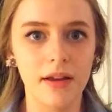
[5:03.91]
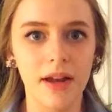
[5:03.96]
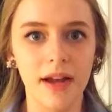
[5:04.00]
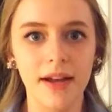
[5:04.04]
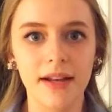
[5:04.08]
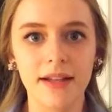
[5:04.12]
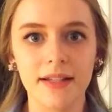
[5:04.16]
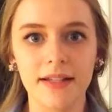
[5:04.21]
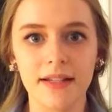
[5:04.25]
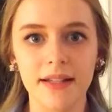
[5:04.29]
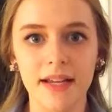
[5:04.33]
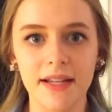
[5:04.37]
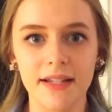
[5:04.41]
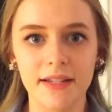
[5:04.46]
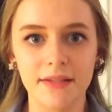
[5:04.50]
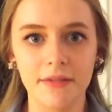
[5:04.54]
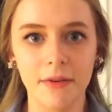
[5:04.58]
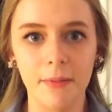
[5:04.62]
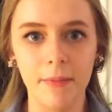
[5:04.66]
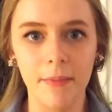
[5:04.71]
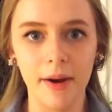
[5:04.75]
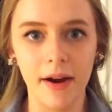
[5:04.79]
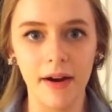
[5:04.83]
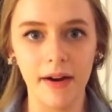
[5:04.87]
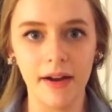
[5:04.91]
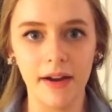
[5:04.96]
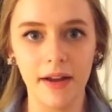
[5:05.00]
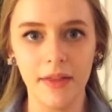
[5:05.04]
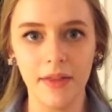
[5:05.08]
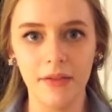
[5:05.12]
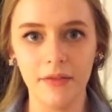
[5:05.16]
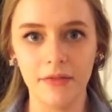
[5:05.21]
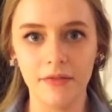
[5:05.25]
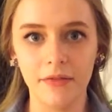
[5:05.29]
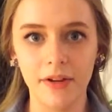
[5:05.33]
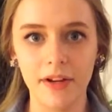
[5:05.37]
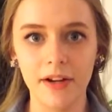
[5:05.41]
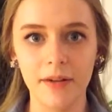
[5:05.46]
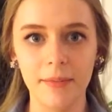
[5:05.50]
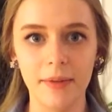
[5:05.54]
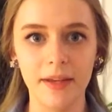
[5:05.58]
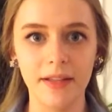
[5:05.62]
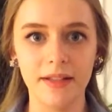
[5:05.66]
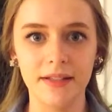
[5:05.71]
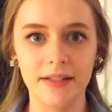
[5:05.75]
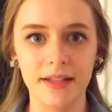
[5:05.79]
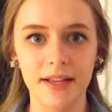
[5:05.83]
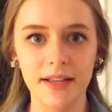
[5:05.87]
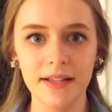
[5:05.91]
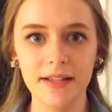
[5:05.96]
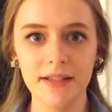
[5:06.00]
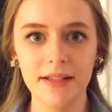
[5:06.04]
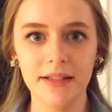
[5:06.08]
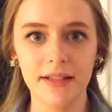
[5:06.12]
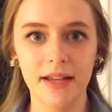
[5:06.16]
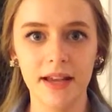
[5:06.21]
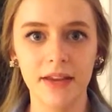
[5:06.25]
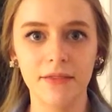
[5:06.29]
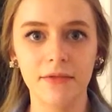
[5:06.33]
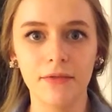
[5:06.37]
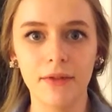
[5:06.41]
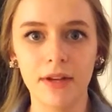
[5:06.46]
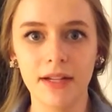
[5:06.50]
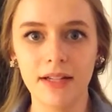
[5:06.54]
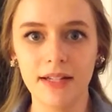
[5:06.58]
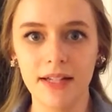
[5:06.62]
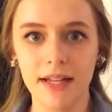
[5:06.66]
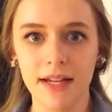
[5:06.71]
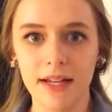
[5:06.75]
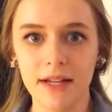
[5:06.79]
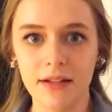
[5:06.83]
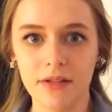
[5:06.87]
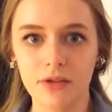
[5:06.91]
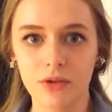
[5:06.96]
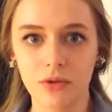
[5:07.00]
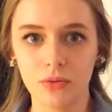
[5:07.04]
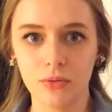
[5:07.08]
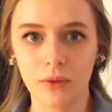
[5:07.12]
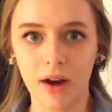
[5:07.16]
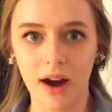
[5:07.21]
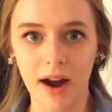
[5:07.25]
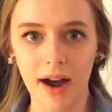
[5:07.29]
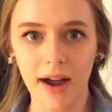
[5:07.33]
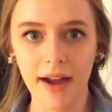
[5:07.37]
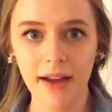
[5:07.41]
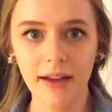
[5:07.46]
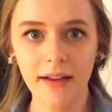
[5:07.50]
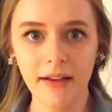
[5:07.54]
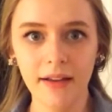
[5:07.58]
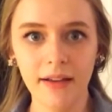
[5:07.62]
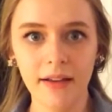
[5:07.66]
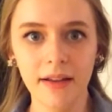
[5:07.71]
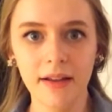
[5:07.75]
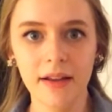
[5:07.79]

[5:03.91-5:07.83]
the United States of America and the freedom exist if we didn't try?